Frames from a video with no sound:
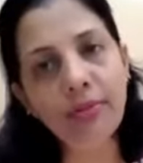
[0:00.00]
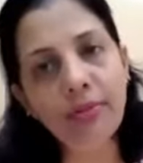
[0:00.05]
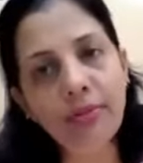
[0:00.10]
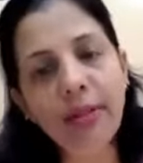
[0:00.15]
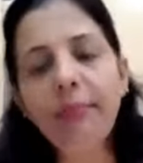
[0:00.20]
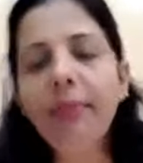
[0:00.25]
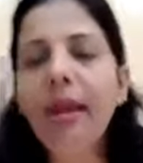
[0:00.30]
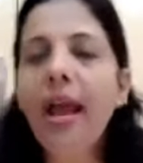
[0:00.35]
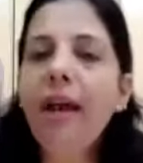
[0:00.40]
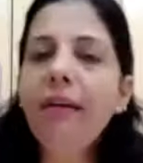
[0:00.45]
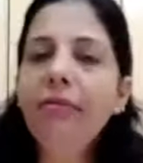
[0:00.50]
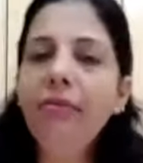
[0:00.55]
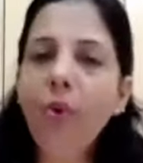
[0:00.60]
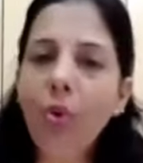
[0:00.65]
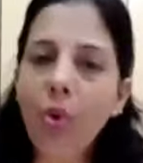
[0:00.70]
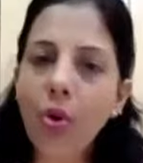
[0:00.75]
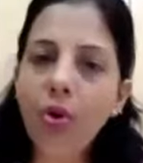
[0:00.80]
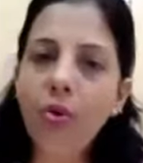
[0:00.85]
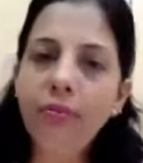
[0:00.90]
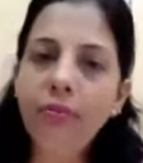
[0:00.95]
them have
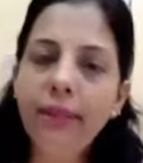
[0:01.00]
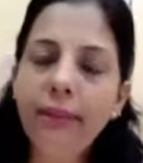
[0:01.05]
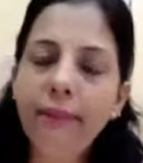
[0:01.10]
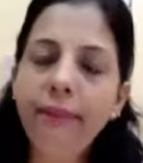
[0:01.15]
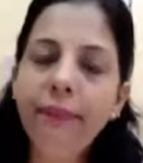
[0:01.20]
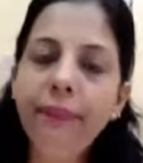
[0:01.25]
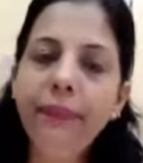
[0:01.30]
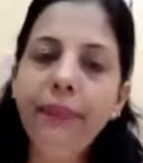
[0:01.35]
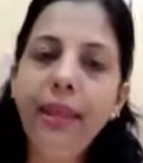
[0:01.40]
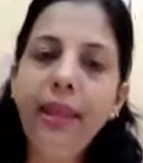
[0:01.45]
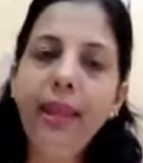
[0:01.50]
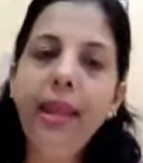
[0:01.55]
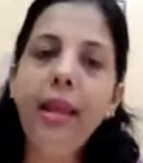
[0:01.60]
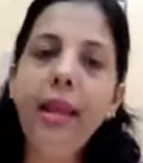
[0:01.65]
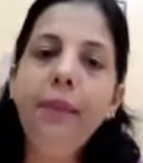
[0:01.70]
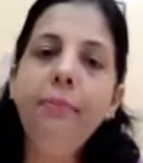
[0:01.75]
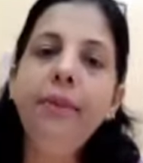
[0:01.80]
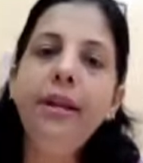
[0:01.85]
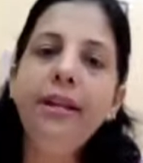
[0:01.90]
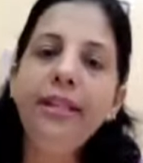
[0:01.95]
all of them.
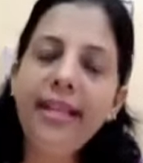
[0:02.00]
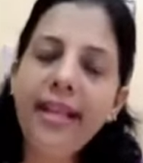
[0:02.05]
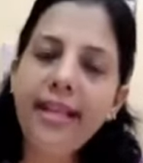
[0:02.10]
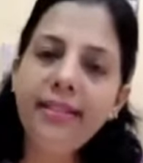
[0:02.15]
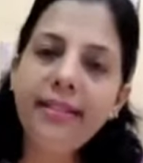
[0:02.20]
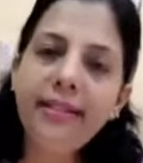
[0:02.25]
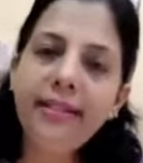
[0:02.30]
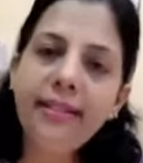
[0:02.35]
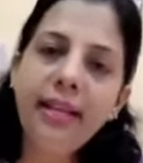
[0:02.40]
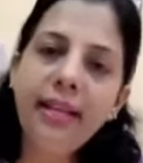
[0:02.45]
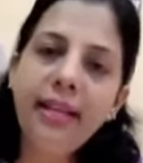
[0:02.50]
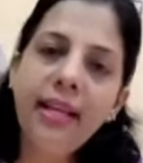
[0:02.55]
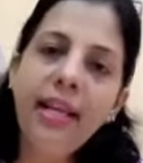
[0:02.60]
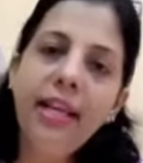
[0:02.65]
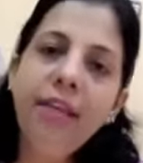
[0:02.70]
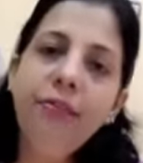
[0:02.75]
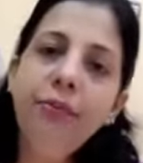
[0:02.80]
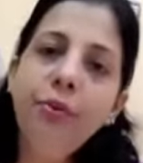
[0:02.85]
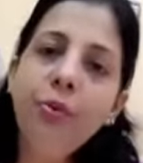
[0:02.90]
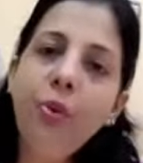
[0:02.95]
But yes,
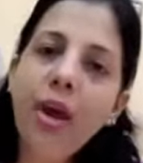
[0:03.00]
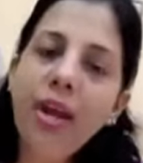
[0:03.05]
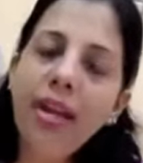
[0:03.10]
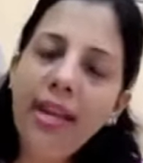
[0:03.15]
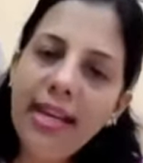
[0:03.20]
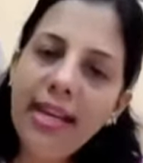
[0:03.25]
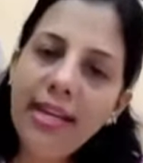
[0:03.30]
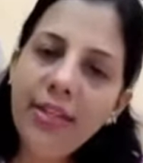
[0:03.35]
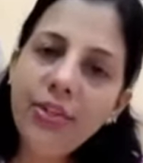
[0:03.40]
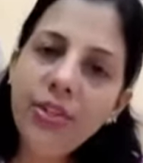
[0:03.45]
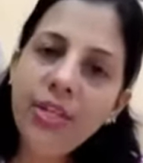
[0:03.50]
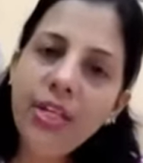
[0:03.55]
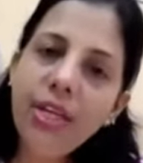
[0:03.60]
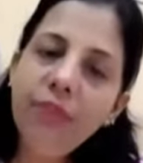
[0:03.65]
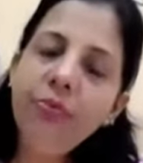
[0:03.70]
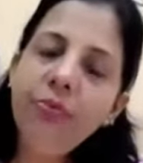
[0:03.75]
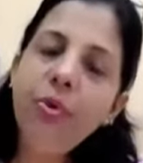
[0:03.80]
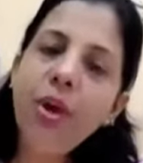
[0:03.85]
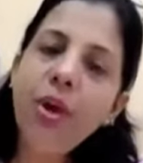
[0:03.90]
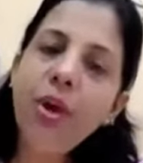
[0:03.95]
if you are aging,
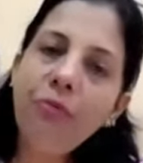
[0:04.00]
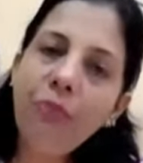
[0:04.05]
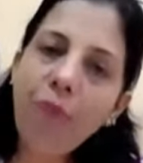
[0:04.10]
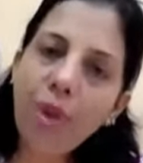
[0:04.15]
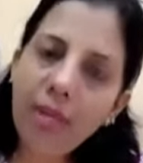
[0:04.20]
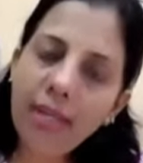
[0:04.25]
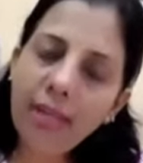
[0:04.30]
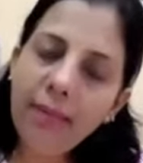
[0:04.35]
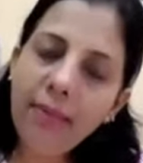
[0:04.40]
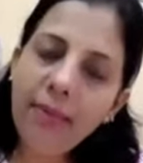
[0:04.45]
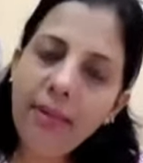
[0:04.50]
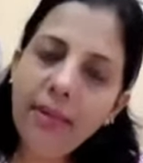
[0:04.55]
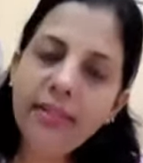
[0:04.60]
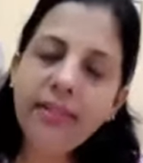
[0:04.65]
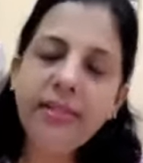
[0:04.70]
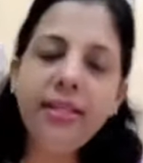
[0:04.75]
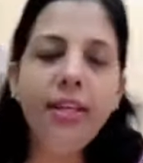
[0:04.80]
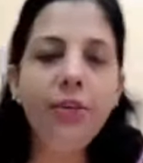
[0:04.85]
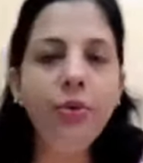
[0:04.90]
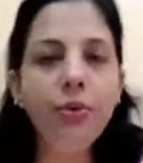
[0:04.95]
if you are 40 plus,
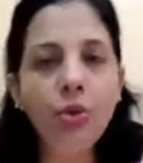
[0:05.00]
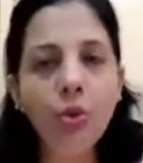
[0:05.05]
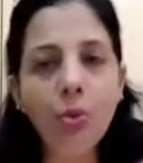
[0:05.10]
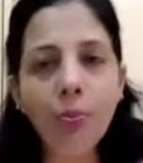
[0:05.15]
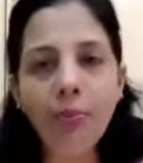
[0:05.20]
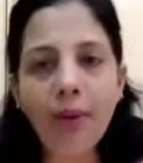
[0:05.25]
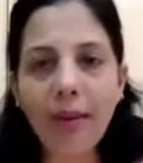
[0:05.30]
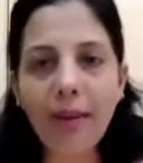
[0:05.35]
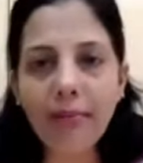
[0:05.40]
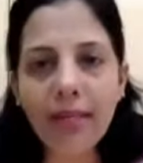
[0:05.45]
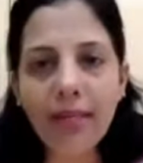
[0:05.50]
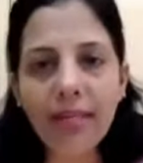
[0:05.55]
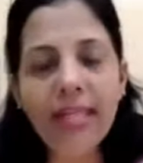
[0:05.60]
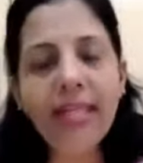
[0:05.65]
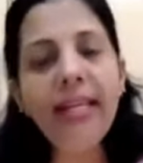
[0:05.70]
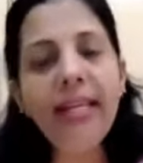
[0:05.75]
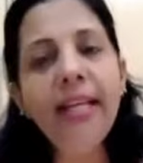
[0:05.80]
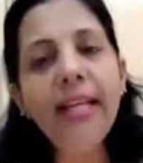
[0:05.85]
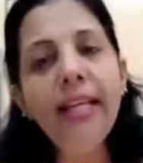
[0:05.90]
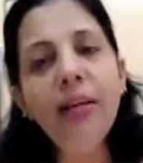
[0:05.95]
then you should
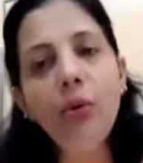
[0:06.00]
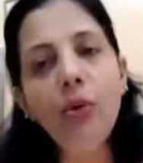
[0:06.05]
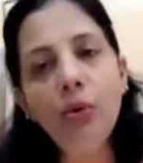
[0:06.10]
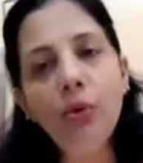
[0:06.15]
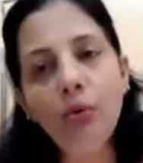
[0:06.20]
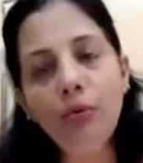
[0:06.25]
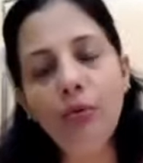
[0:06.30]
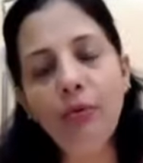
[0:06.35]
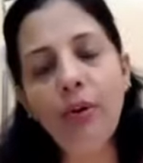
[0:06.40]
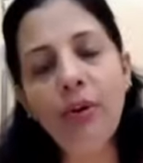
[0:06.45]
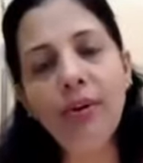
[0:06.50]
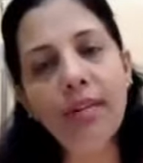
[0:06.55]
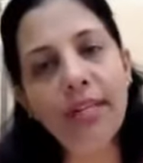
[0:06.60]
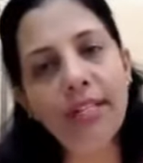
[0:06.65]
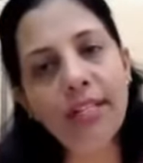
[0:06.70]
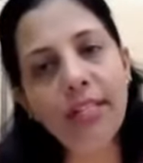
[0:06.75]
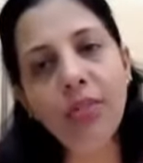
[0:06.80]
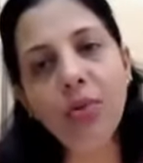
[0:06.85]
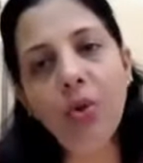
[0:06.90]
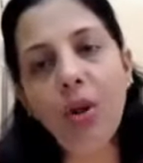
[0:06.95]
primarily look for
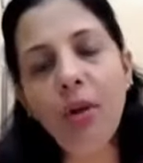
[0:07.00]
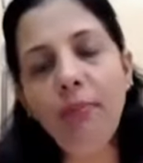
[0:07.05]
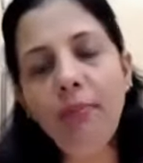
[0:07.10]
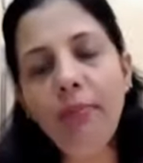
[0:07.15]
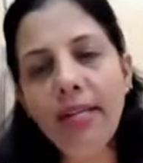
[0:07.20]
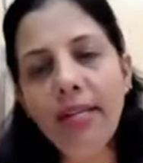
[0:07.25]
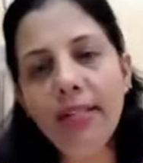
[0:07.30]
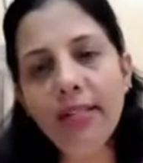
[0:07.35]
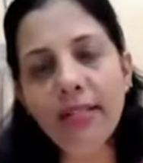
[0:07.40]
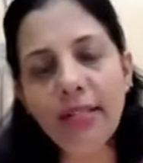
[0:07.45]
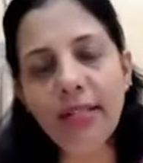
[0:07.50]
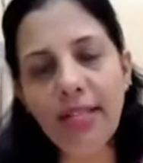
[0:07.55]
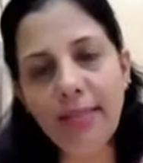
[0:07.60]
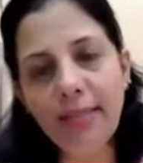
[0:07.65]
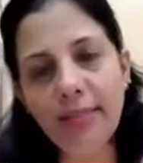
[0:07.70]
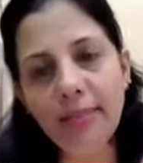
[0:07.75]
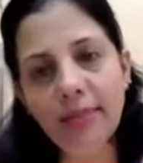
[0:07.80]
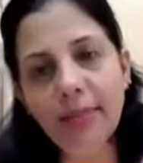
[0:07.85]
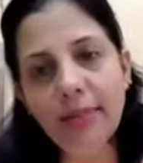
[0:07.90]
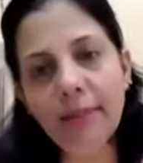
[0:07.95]
retinol based
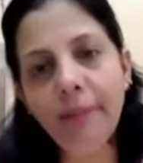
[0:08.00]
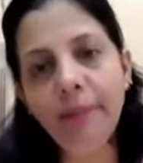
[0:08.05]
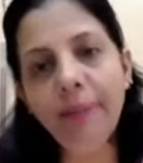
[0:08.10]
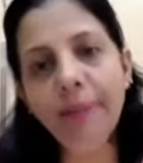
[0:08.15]
creams.